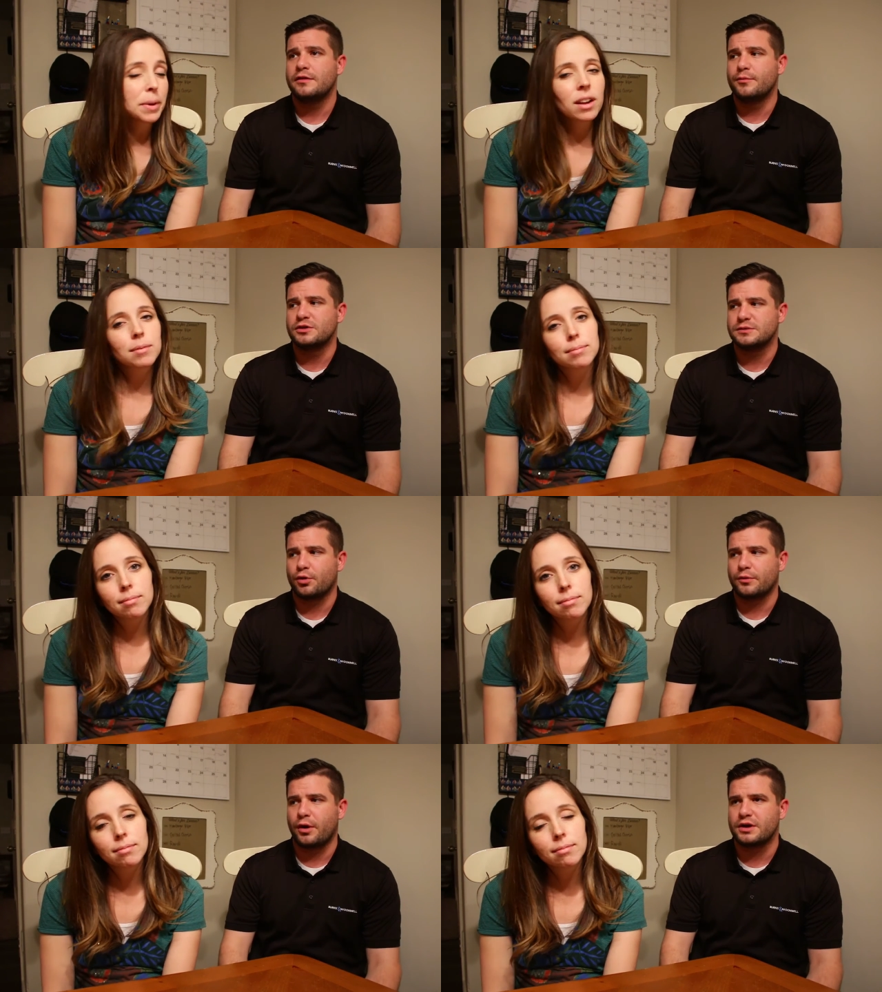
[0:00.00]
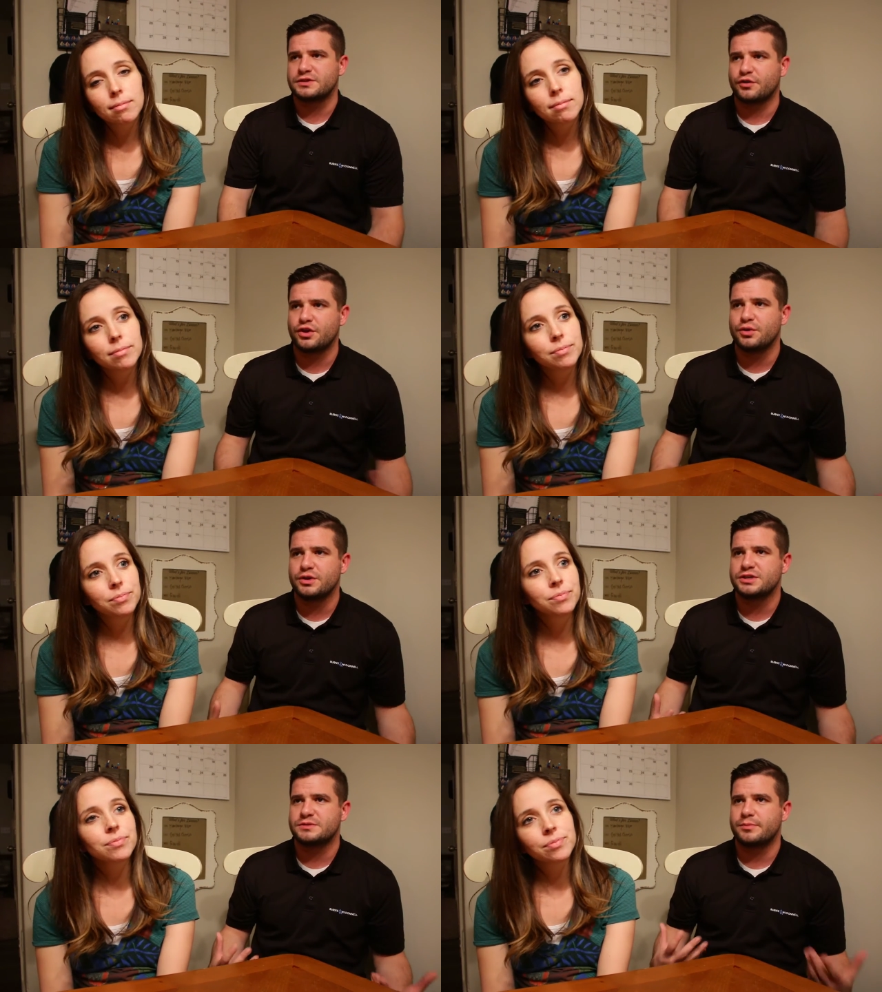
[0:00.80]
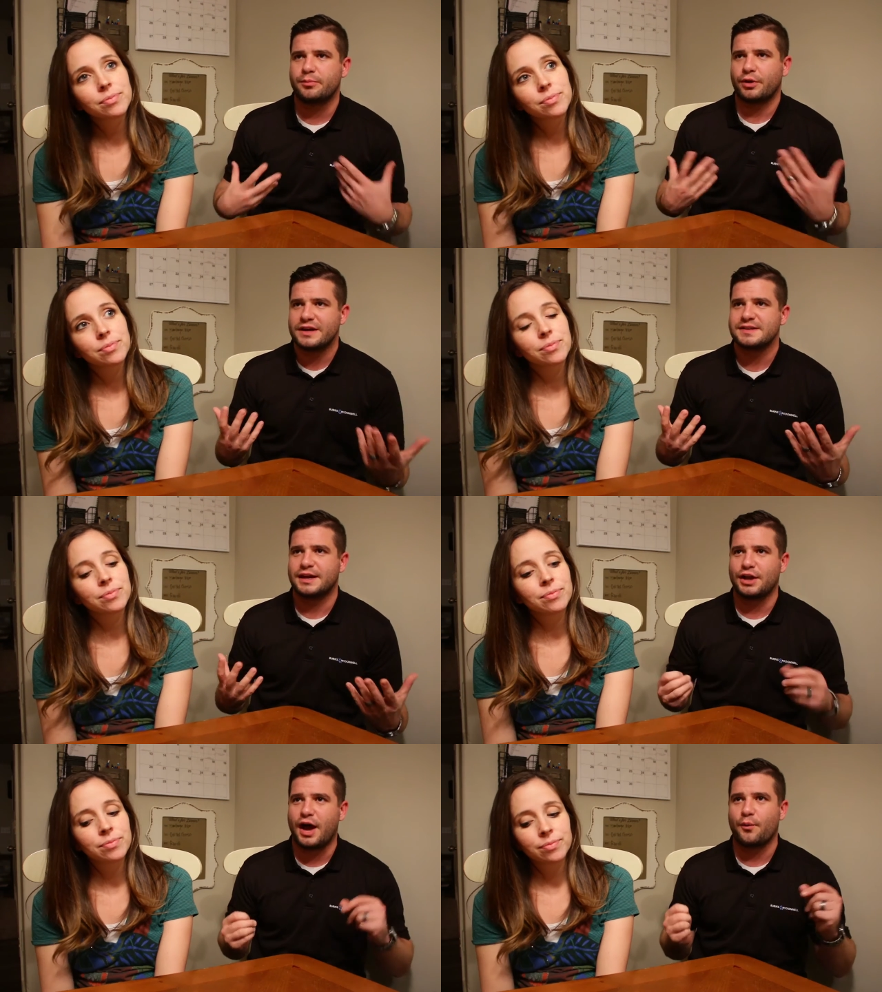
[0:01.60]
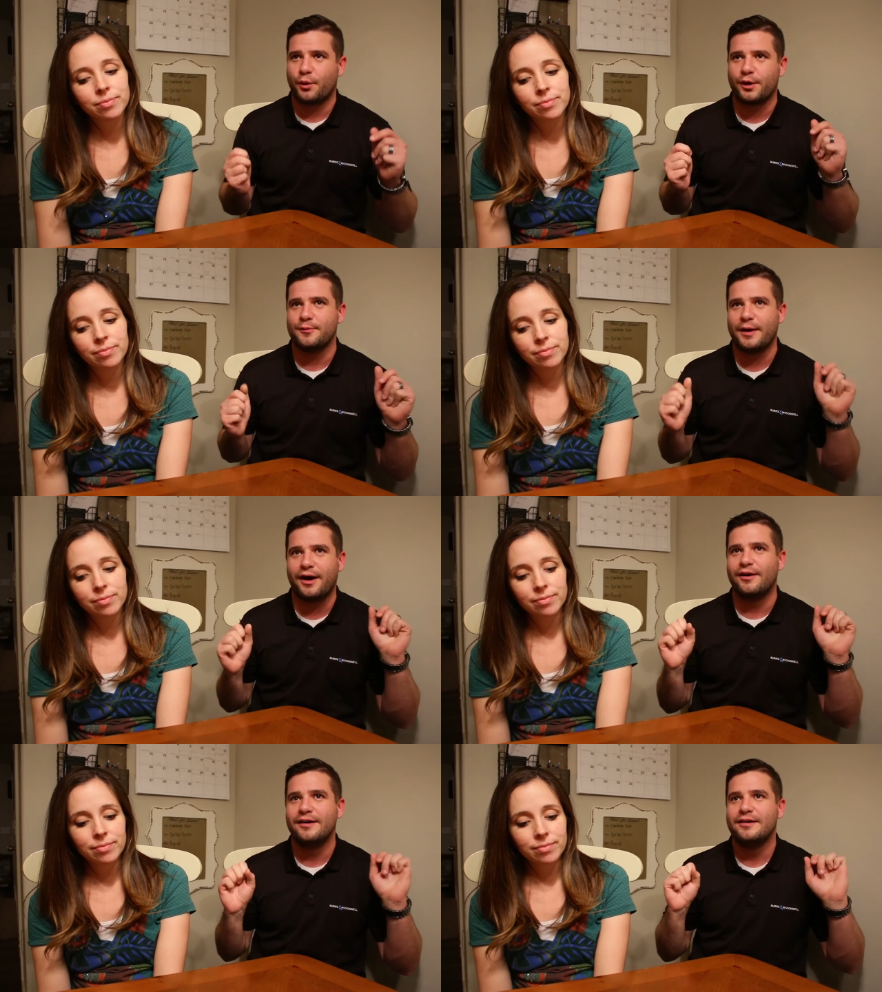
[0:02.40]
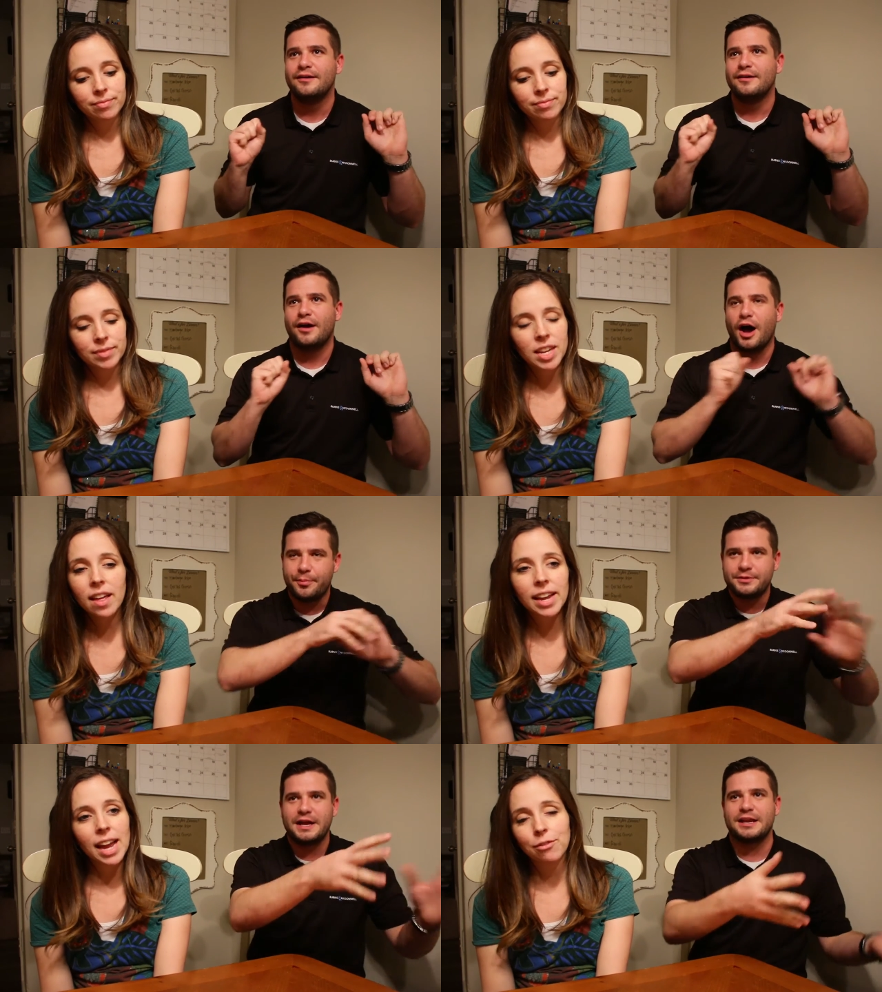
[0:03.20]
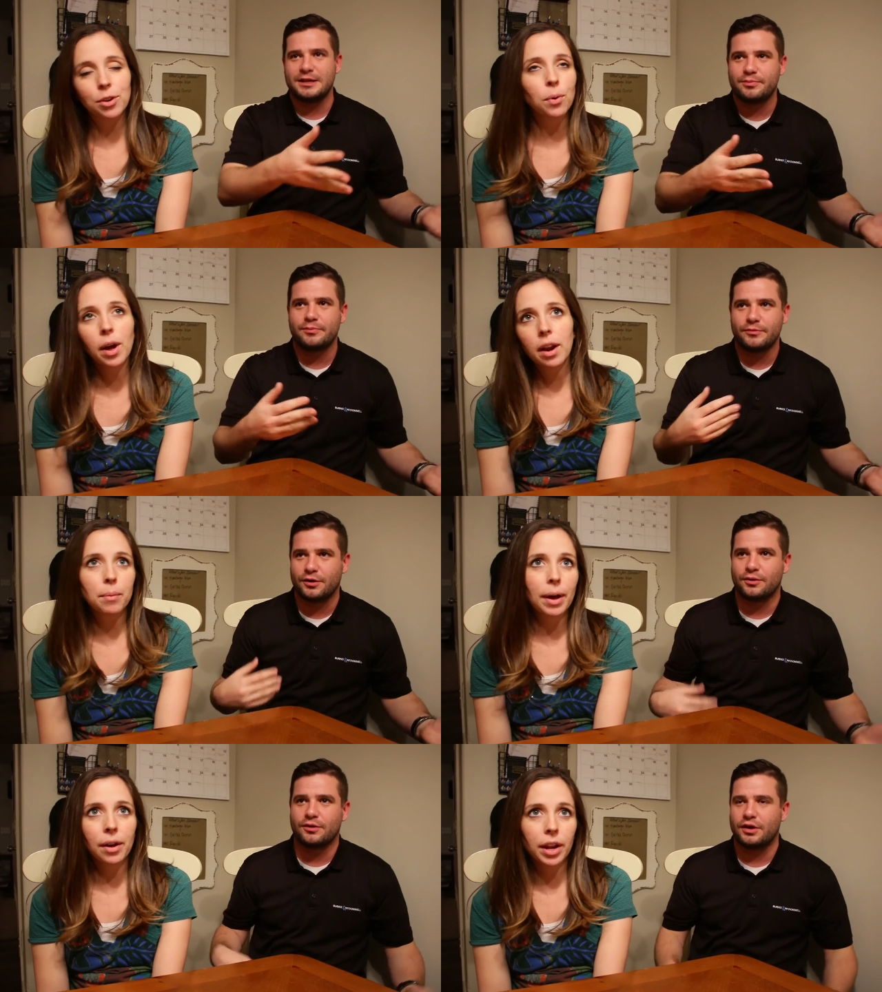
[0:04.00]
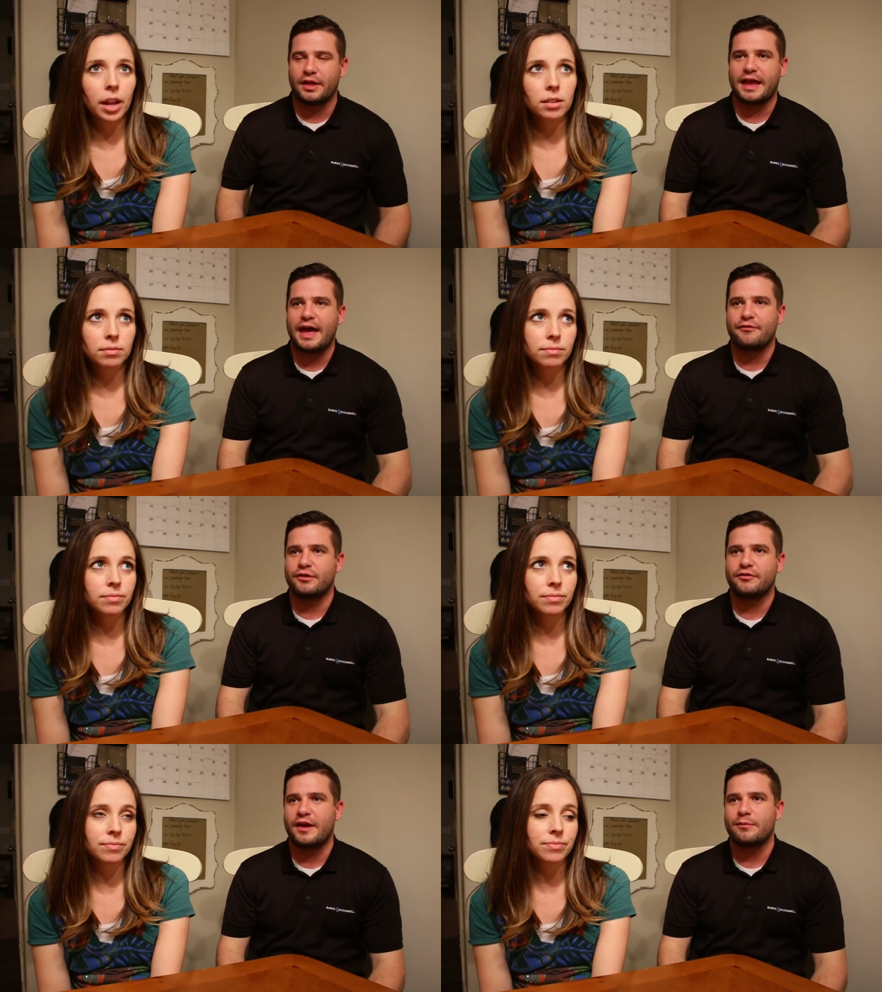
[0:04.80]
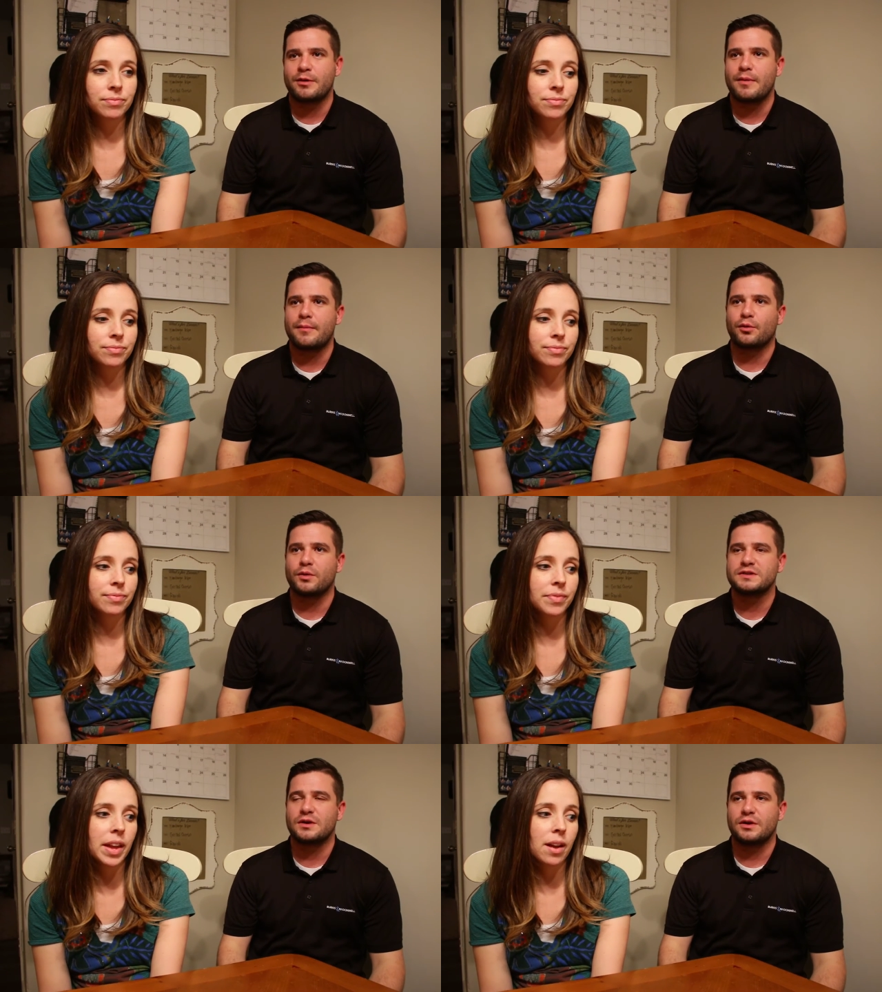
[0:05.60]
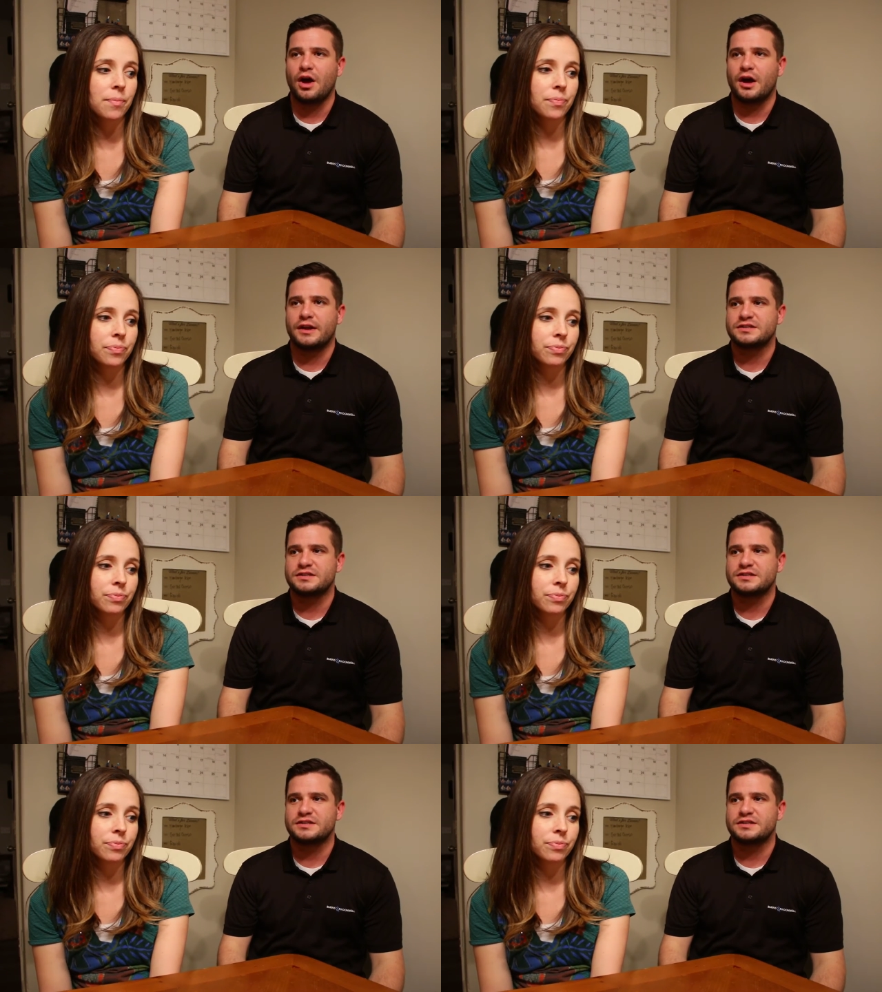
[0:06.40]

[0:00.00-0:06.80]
Speaker 1: the most important part is for you to just be present and not worry about Telling updating your, your like every family member what's going on.